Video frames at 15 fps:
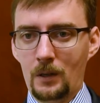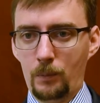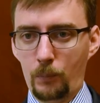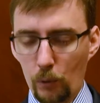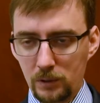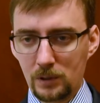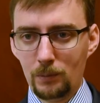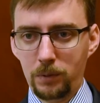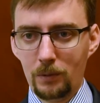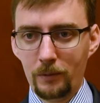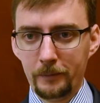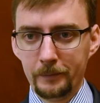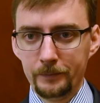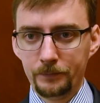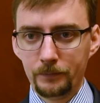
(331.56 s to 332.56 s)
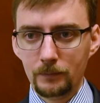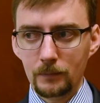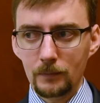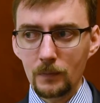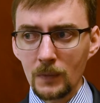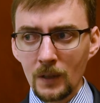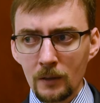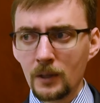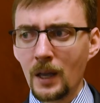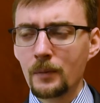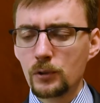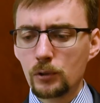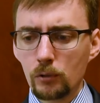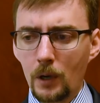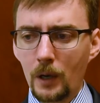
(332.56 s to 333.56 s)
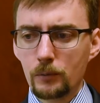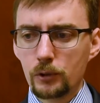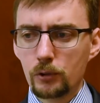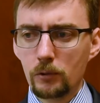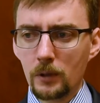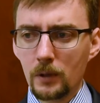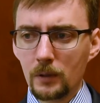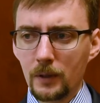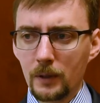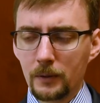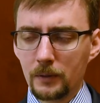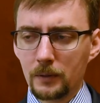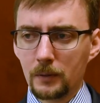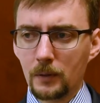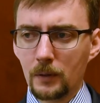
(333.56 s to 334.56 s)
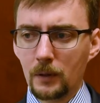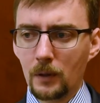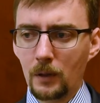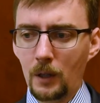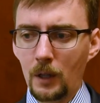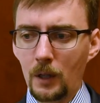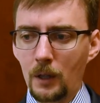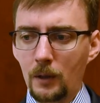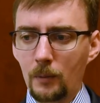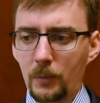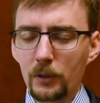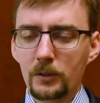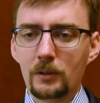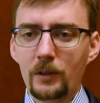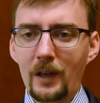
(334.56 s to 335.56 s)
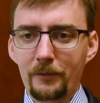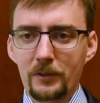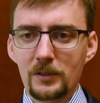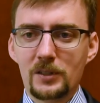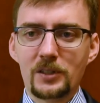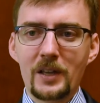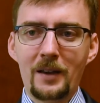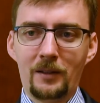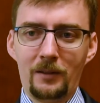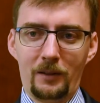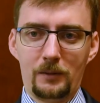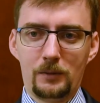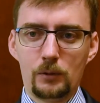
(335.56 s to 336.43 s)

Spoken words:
possible. And I'm sure that political life is cyclic.